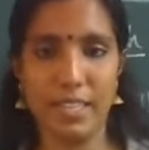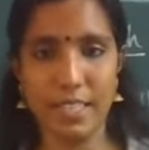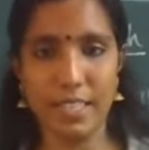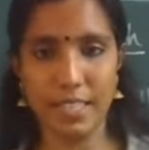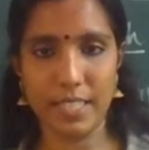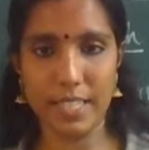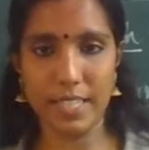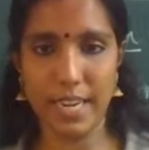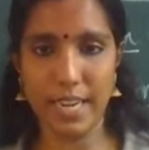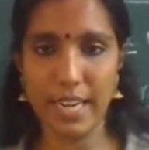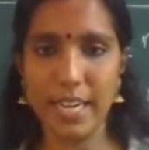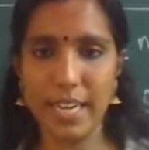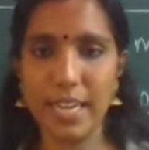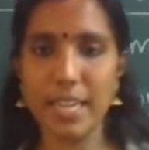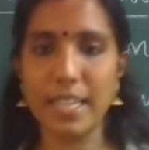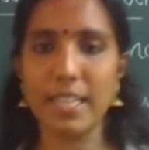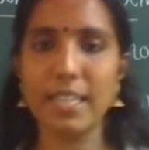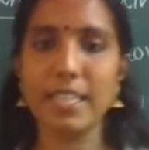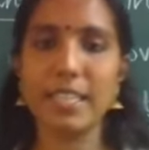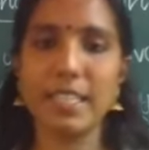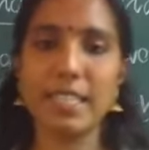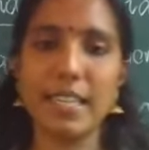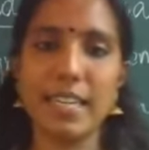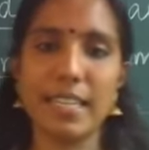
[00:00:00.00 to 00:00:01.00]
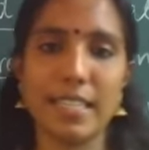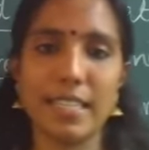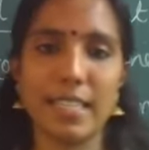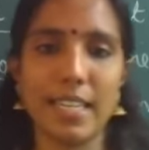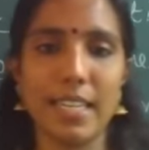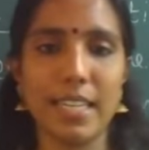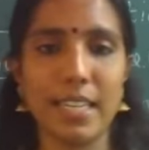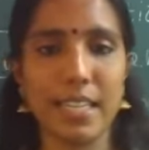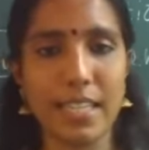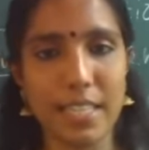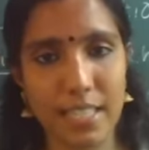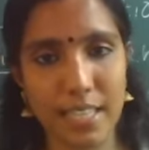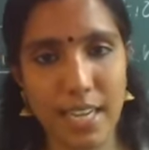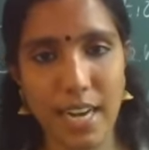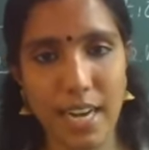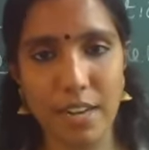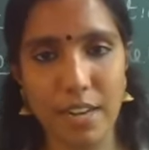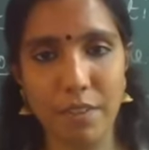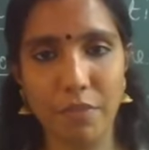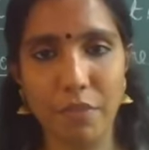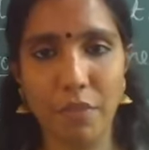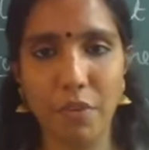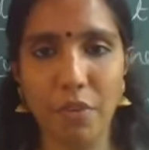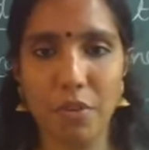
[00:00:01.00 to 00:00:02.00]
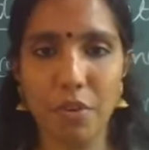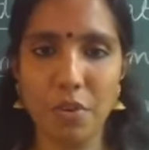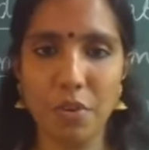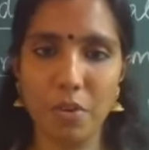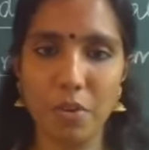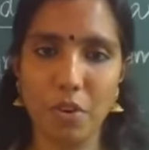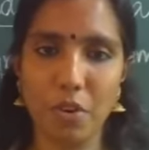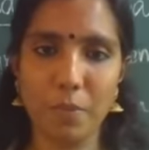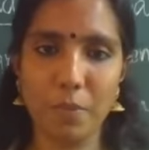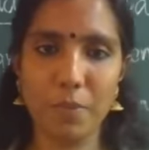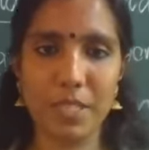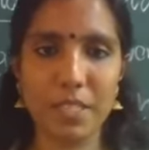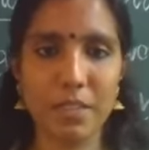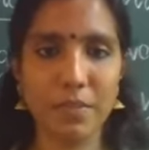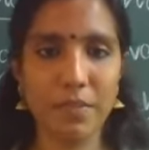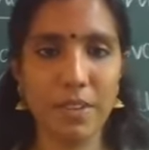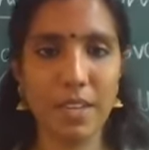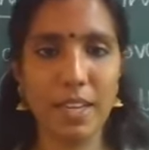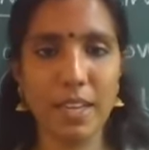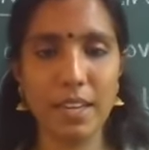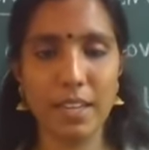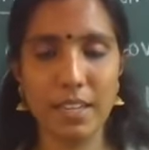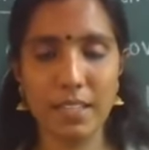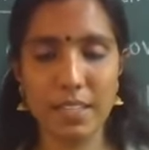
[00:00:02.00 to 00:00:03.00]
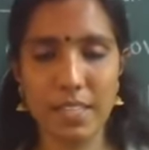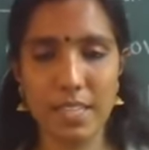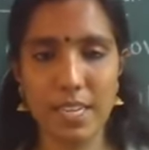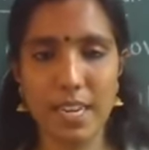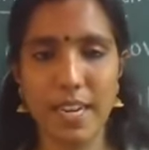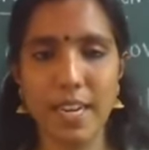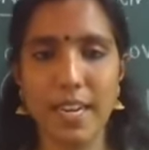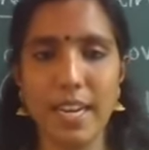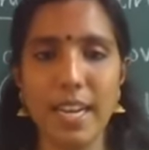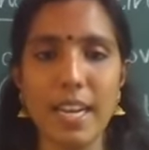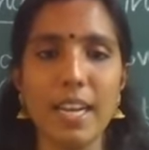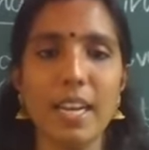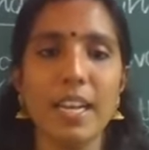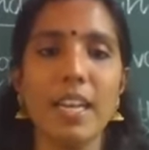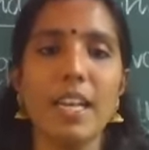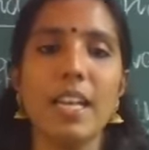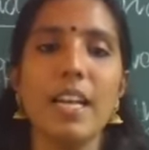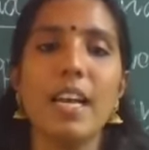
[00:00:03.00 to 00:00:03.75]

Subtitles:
studied in this lesson. It's called phototropism. We studied.